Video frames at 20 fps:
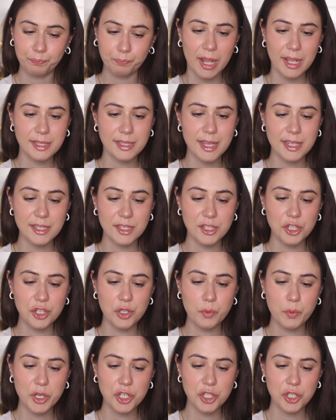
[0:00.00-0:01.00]
it says, do
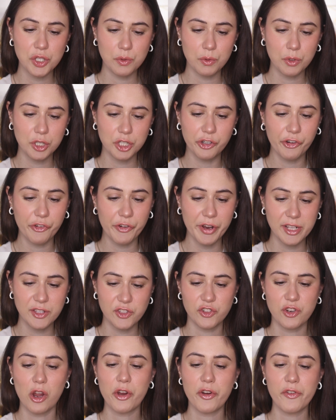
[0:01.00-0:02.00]
you wish you could create
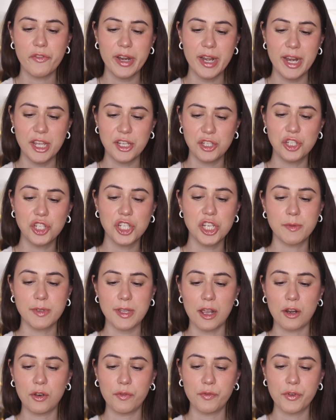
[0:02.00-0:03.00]
stronger relationships
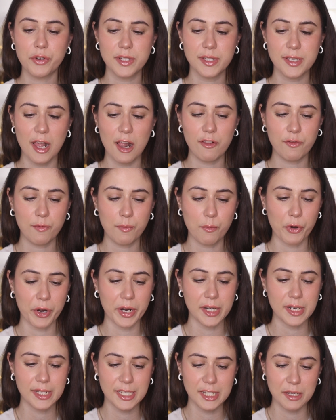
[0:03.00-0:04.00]
and love yourself
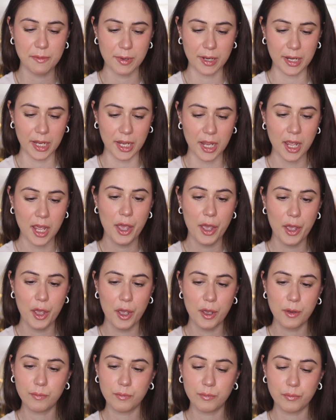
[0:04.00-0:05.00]
more deeply?
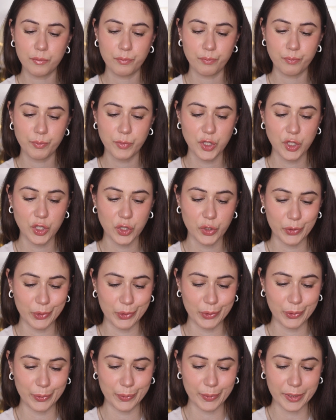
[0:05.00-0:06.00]

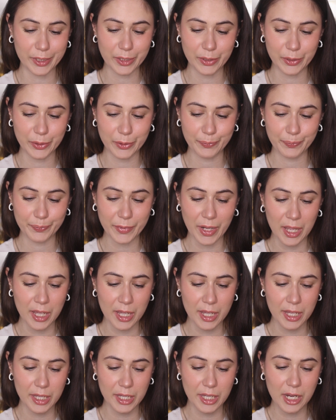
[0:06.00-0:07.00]
So I don't know,
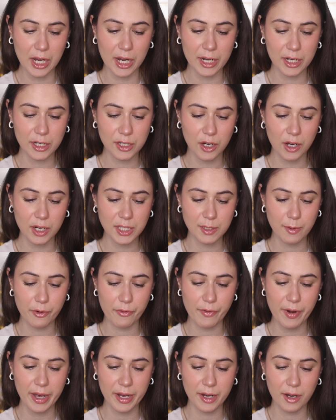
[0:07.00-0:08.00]
he kind of talks
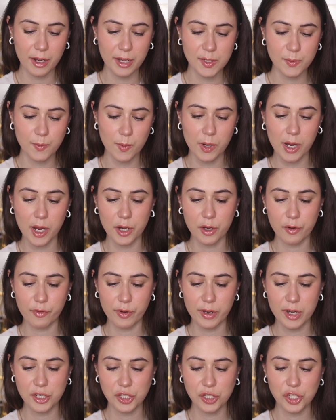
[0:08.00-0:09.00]
about recognize what kind of
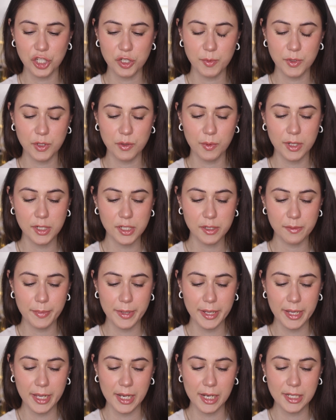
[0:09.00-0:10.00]
relationships you want to
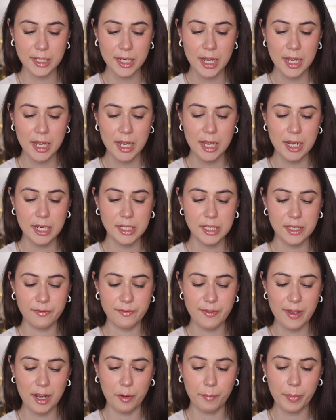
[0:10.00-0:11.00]
build,
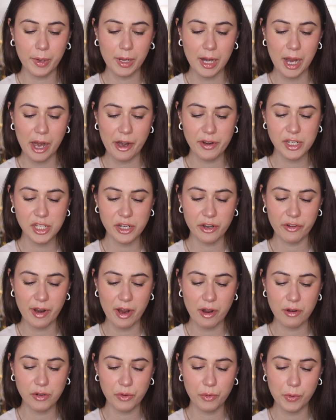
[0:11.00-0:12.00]
develop clarity
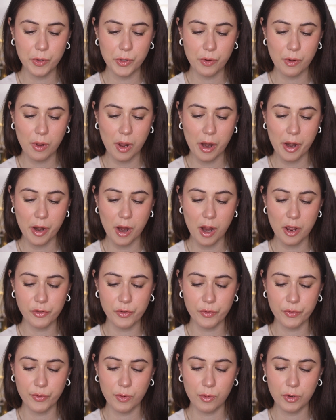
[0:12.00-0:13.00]
around who you are and
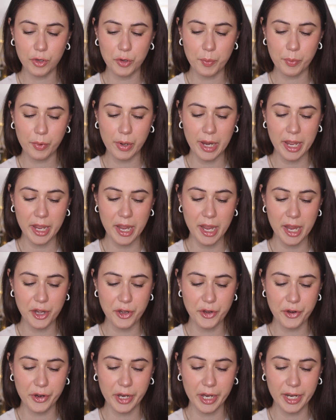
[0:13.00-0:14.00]
the role you play
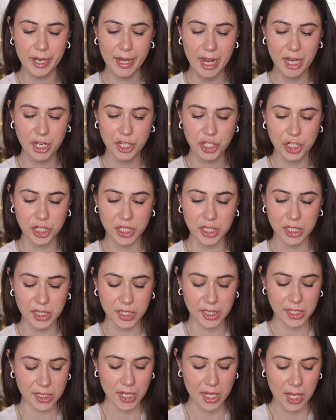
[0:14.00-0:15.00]
in your
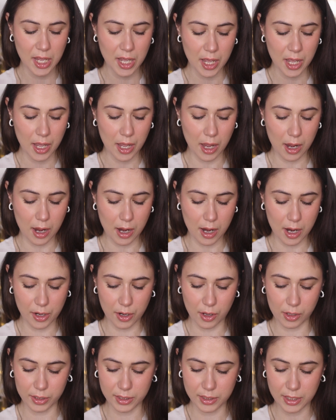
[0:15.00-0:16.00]
connections, and
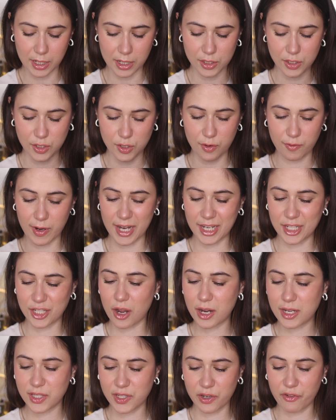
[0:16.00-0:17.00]
all this kind of stuff,
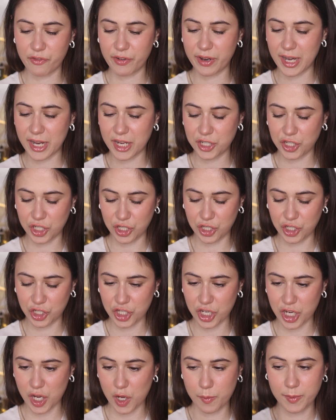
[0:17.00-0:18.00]
toxic
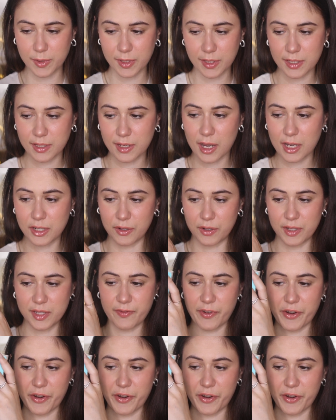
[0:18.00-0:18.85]
relationships. I don't know, it's